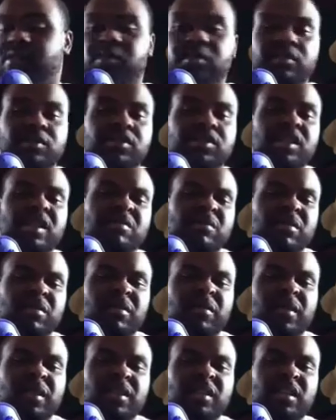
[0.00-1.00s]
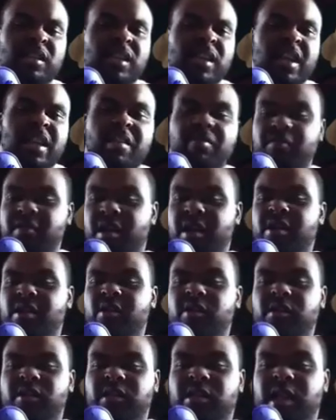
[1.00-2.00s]
summer officially hit, when I
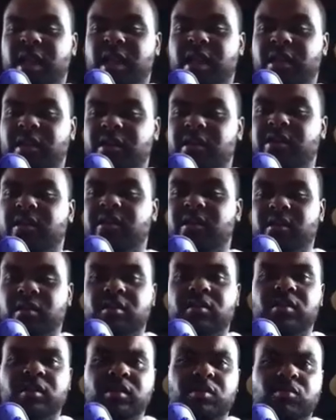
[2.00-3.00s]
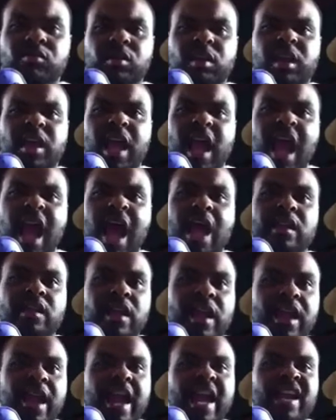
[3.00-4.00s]
know it's really hot,
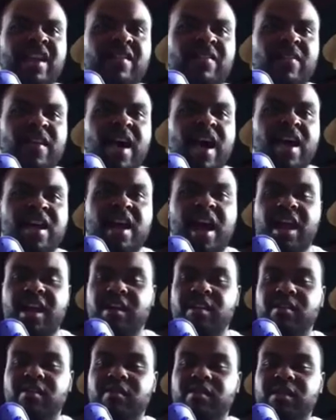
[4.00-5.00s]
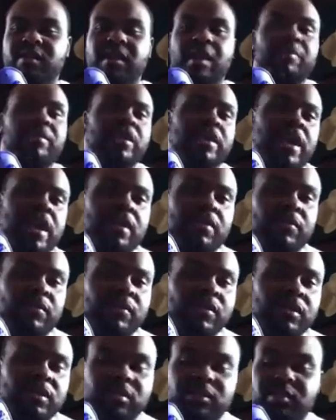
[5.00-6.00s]
like 85, 90 degrees. I'm in
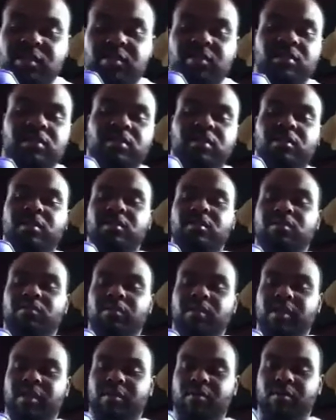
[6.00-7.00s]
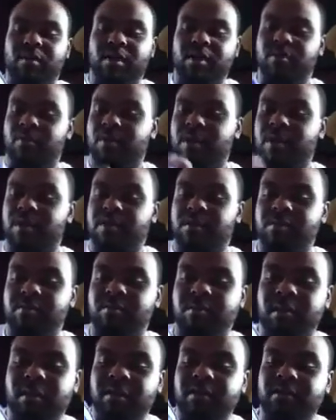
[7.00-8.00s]
California, so we get weird weather,
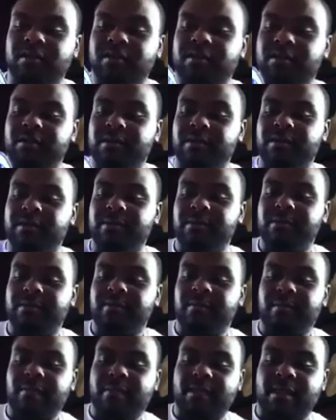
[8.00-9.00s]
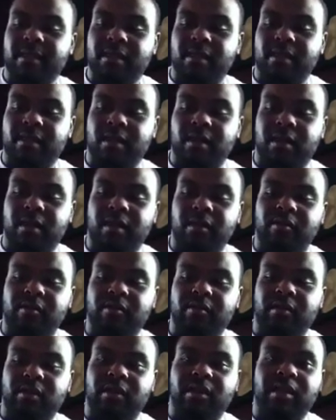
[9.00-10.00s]
but I
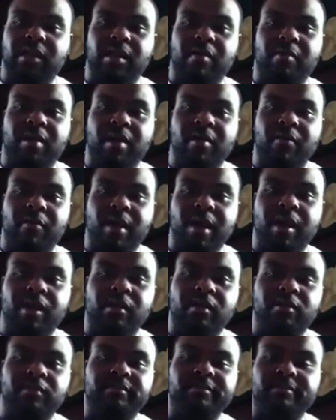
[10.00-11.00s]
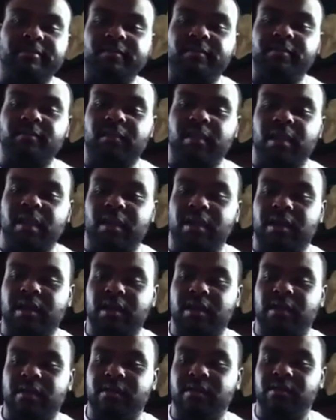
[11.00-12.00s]
think I might wait And
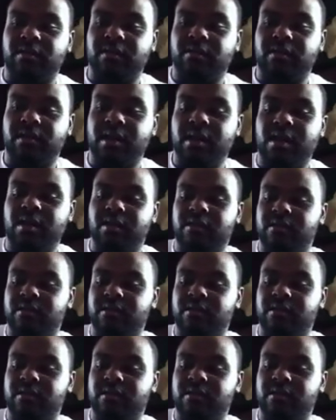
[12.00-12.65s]
yeah,